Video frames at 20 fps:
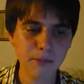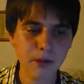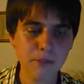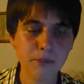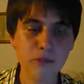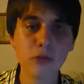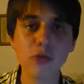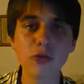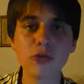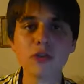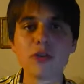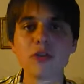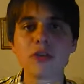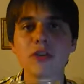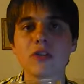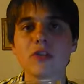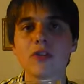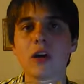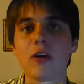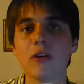And of course this
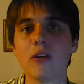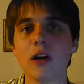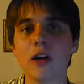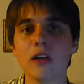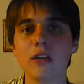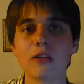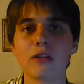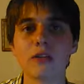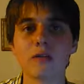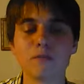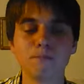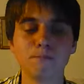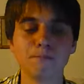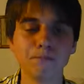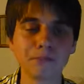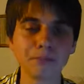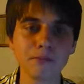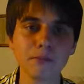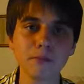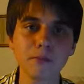is not as
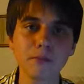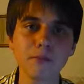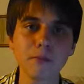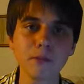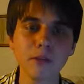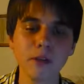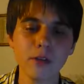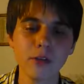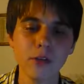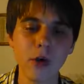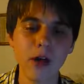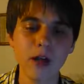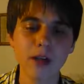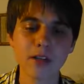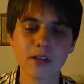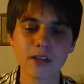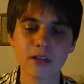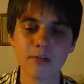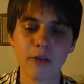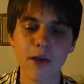
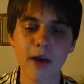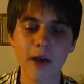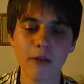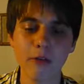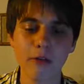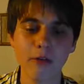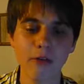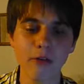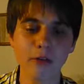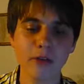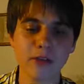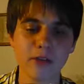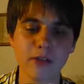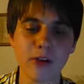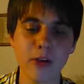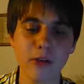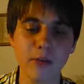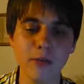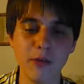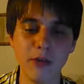as powerful as an
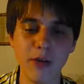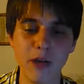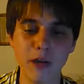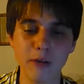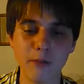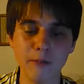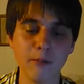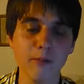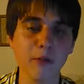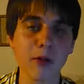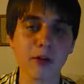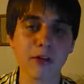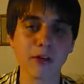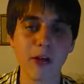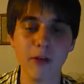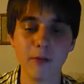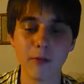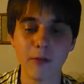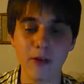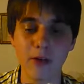IPA, American
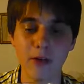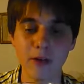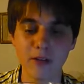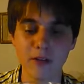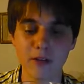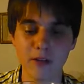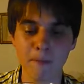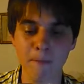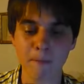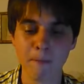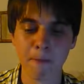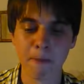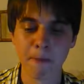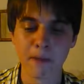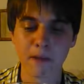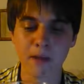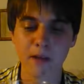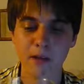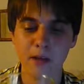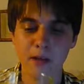IPAs.
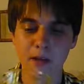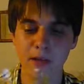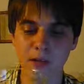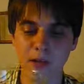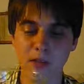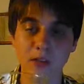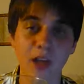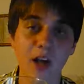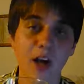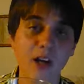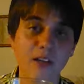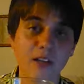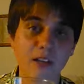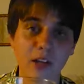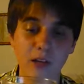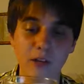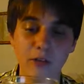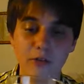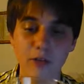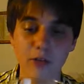This is a light
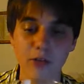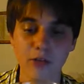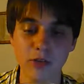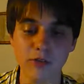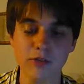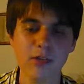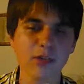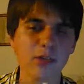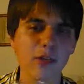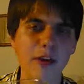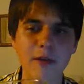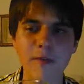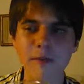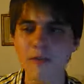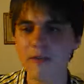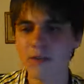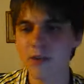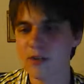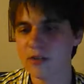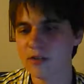kind of version, even though
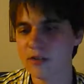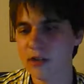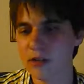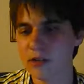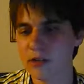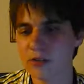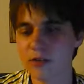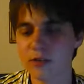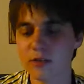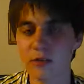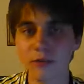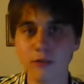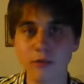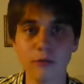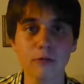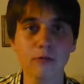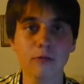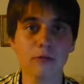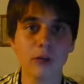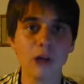ABV is not too
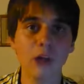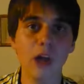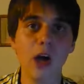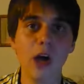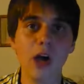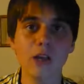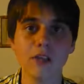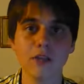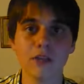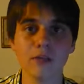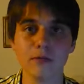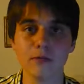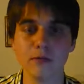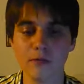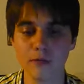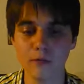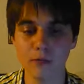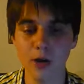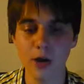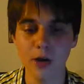light
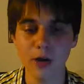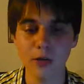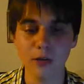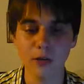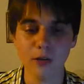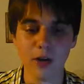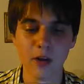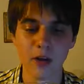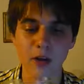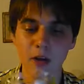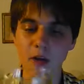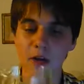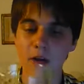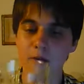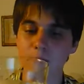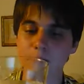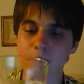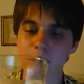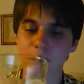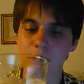and mild,
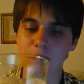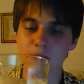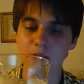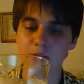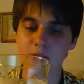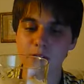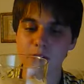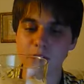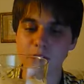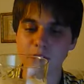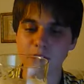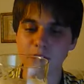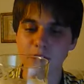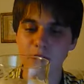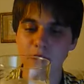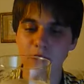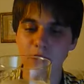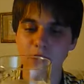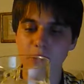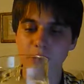but it's
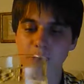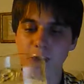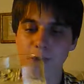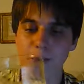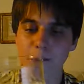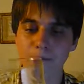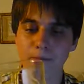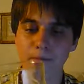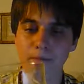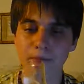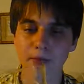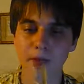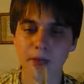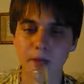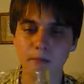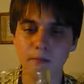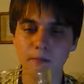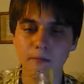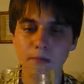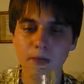definitely
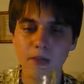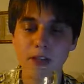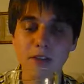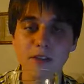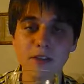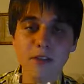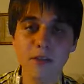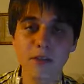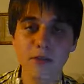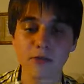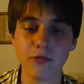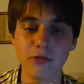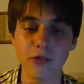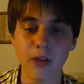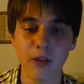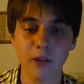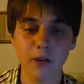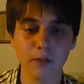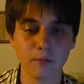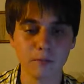easier to
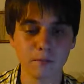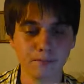drink.